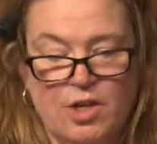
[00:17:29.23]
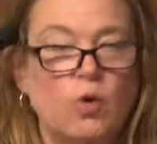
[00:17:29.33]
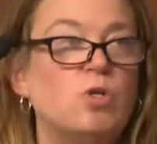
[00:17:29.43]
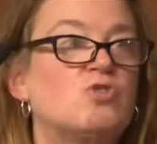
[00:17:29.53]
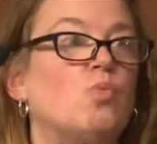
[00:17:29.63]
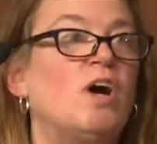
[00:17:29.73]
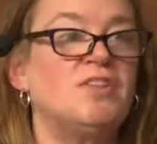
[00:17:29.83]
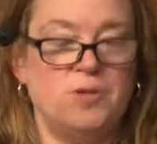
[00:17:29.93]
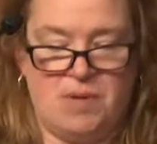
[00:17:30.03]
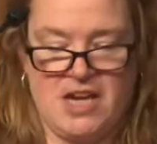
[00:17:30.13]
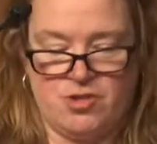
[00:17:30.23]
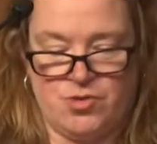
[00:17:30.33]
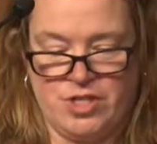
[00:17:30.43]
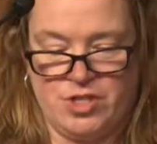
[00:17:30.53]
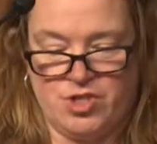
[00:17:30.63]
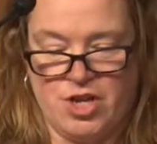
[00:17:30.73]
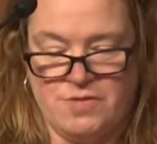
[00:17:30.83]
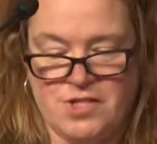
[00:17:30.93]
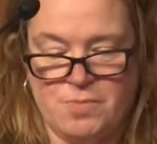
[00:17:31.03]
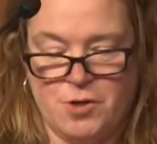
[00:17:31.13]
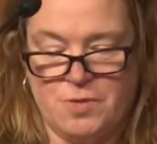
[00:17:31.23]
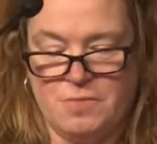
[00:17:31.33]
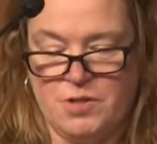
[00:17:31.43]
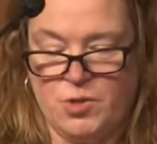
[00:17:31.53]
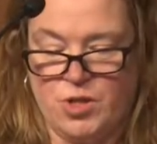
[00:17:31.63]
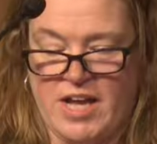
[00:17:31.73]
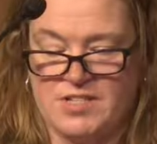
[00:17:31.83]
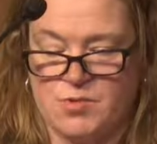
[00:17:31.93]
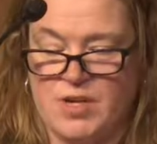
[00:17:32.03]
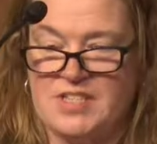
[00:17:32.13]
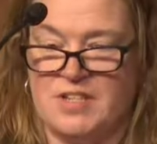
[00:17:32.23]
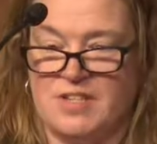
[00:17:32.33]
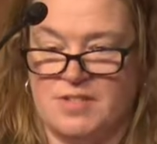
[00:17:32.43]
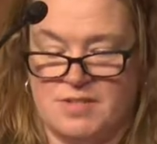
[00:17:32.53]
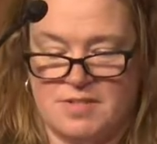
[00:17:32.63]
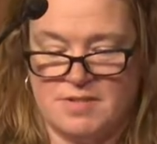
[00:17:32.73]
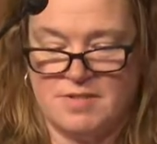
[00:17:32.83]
which won the patronage of suburban middle class residents.